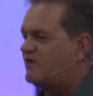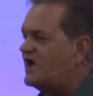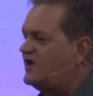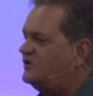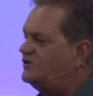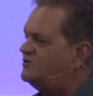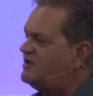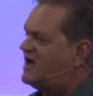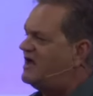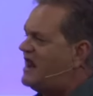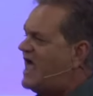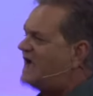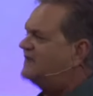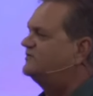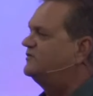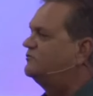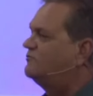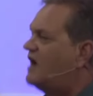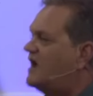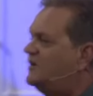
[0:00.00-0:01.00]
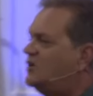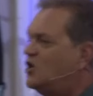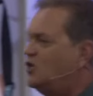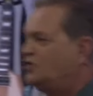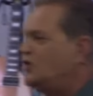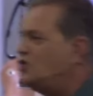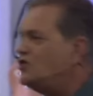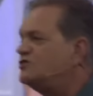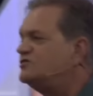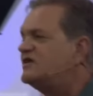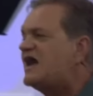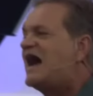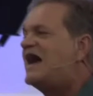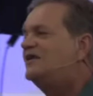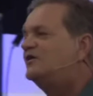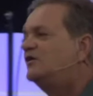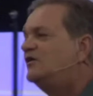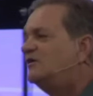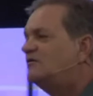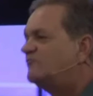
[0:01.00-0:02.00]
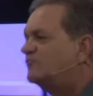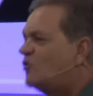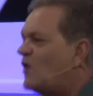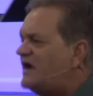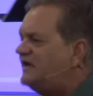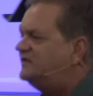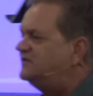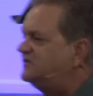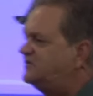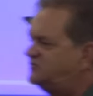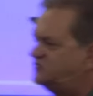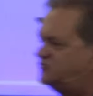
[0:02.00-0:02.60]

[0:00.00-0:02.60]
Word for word: right. You're not acting right. You're not quite